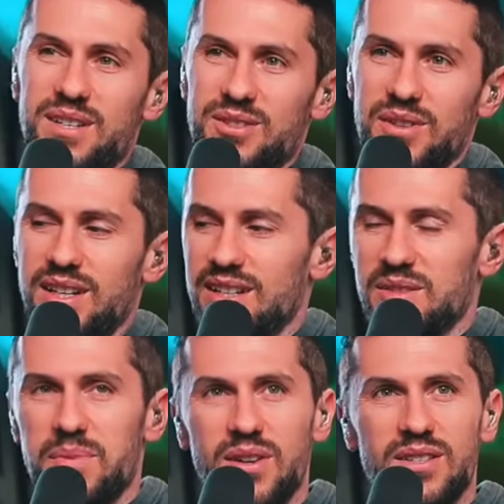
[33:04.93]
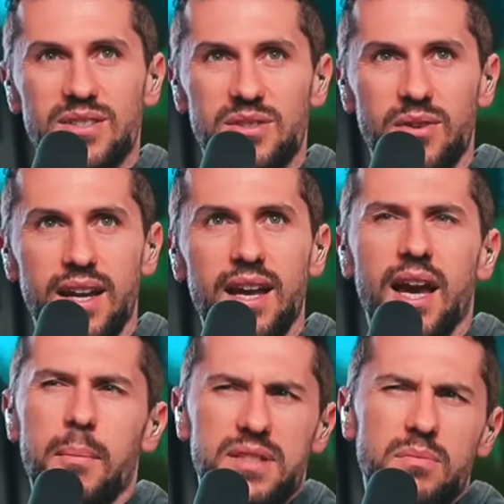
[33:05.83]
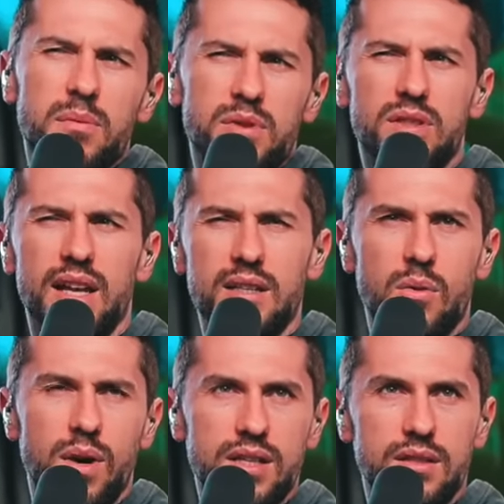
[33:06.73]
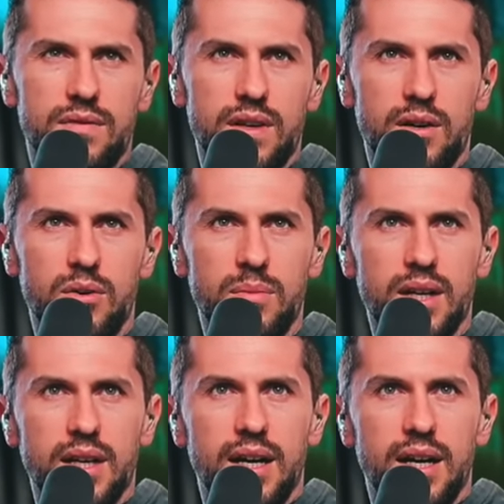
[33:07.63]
big screen experience is great, but some people still like to watch stuff at home.